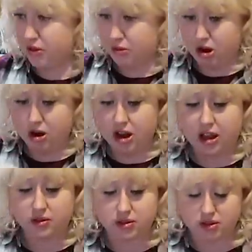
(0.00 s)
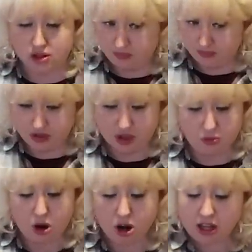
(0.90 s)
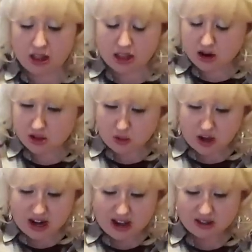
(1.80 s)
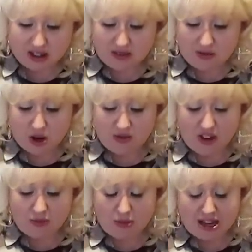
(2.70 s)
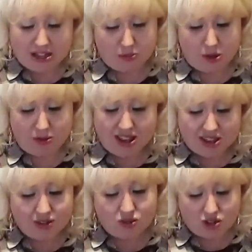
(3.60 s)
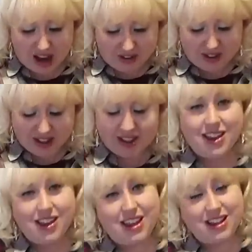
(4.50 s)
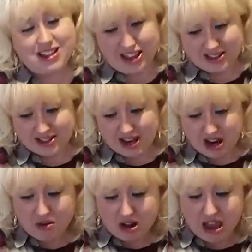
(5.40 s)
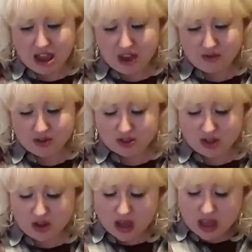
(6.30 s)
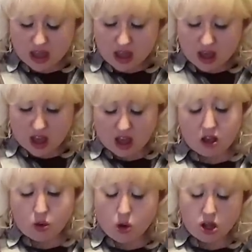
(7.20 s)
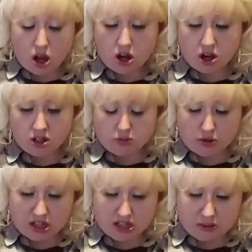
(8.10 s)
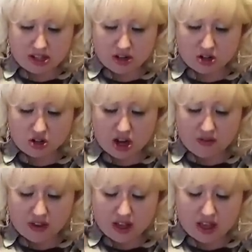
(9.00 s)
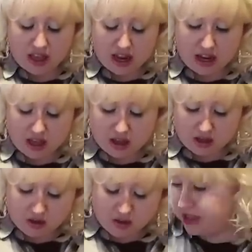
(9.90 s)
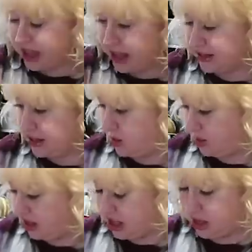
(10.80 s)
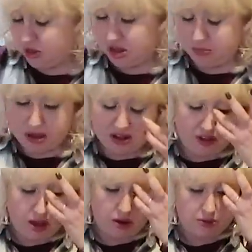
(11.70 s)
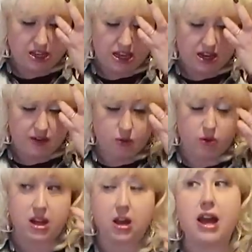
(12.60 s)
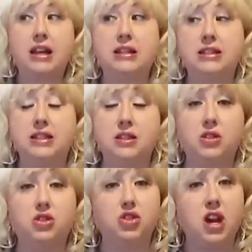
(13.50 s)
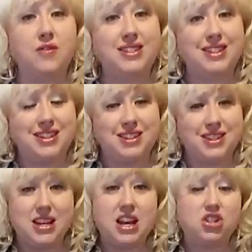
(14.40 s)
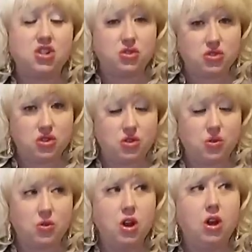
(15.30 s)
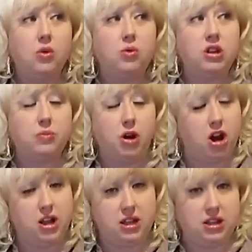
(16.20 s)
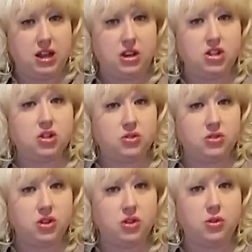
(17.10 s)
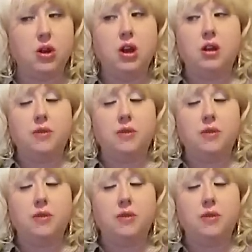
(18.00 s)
from our house to parking there at the White House in forty-five minutes. But because of traffic, it takes an hour and a half or so. Uh, or longer, really depended on traffic. Anywho, that's the only thing with the big van when I'm taking everyone now. I can still drive us into the National Zoo. We can park at the National Zoo